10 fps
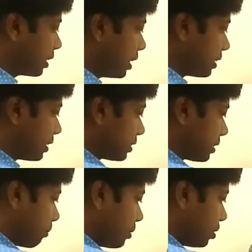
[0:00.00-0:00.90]
can get
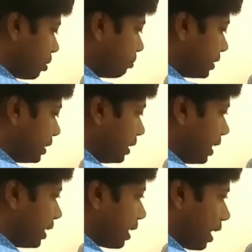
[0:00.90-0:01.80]
that summation of
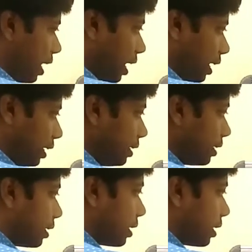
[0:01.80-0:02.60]
DNI